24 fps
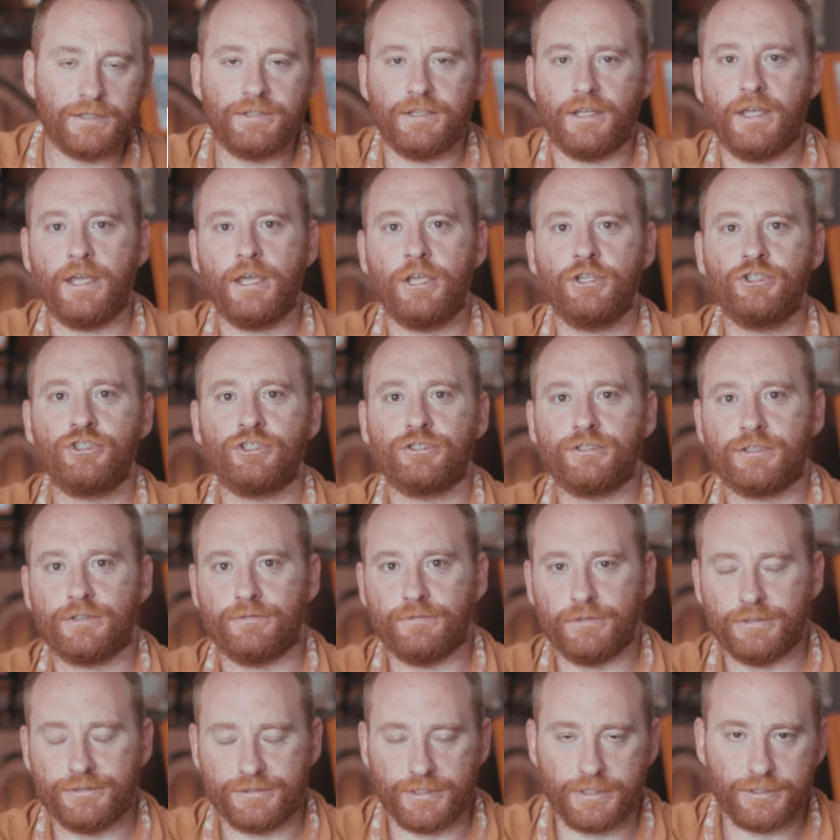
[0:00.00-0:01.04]
and the Asian
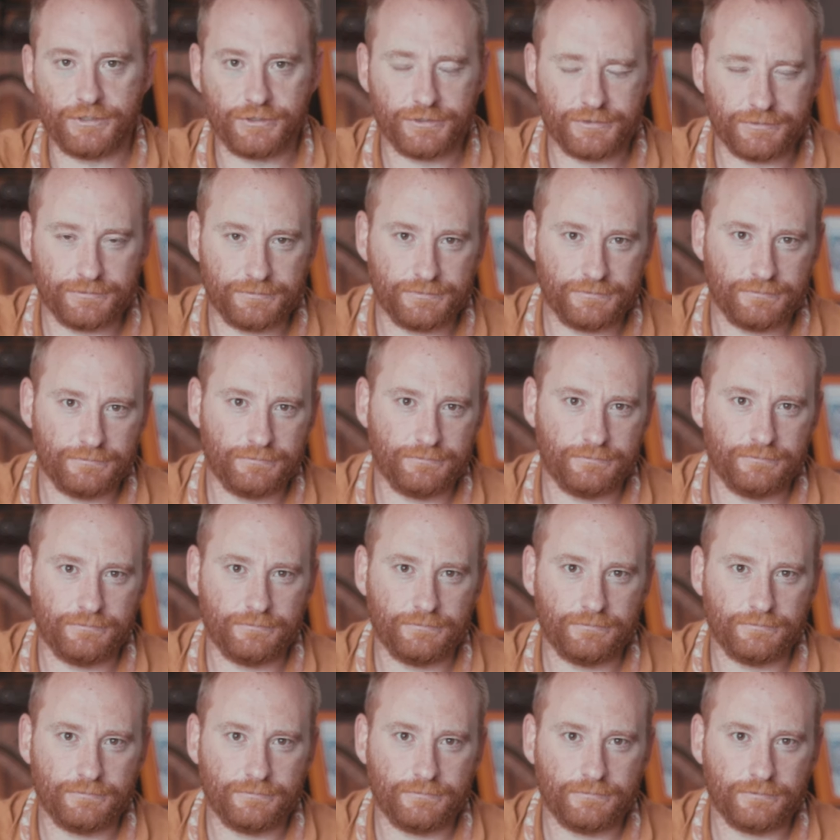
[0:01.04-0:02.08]
civilization,
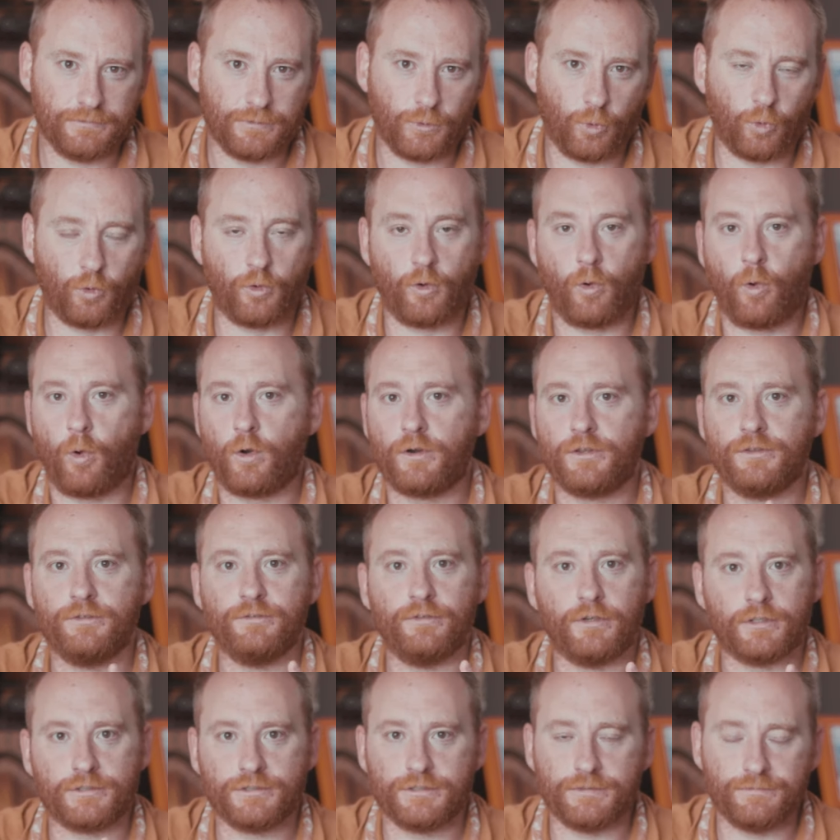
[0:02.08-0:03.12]
or
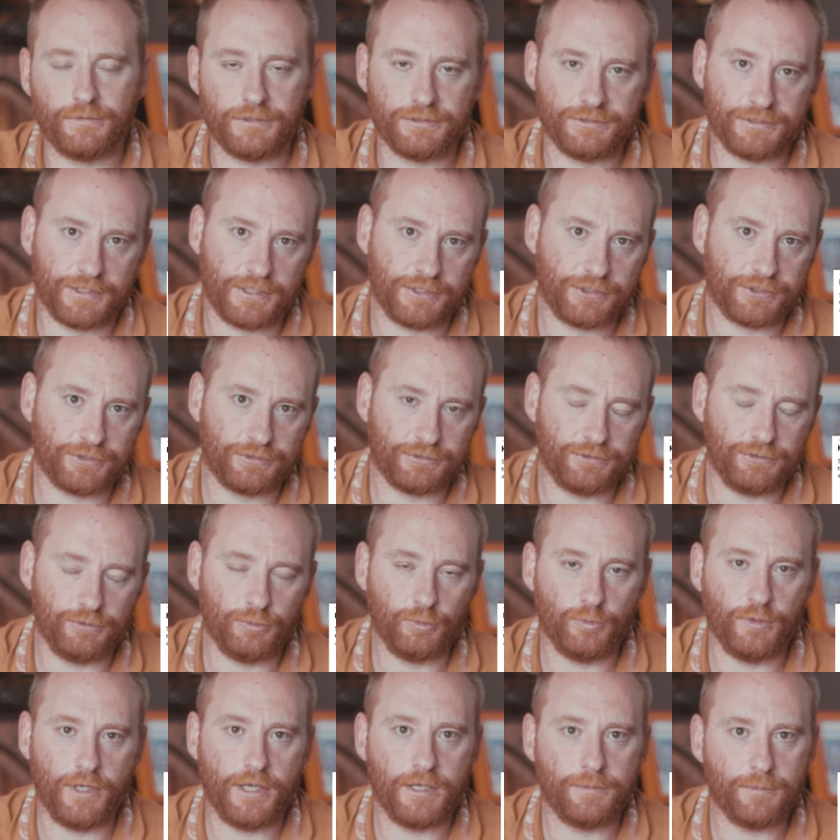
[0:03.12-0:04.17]
Orthodox civilization,
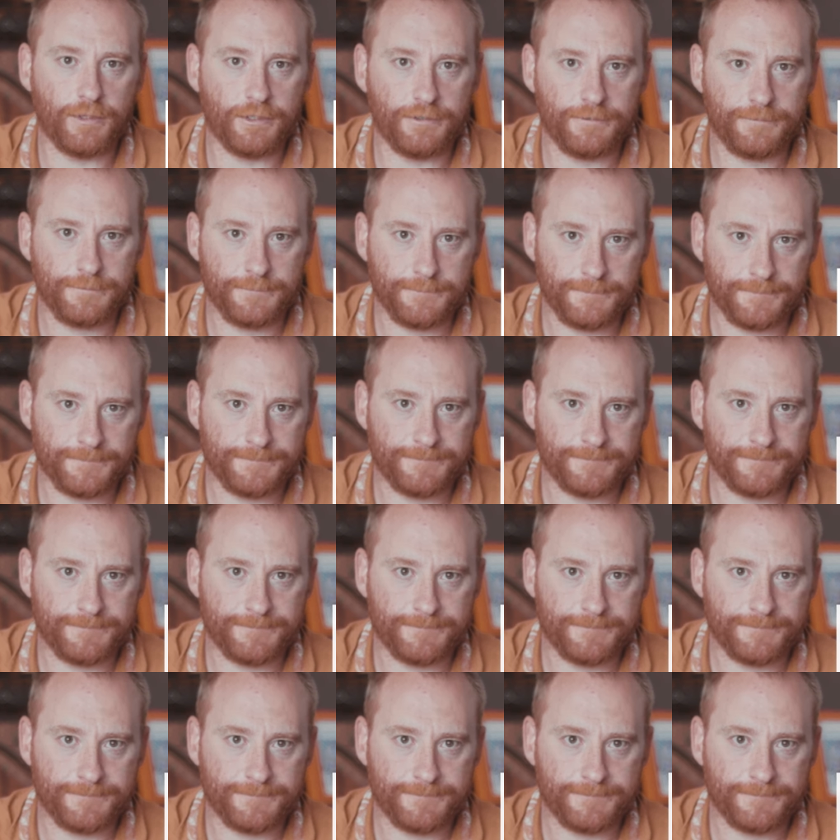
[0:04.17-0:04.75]
you name it.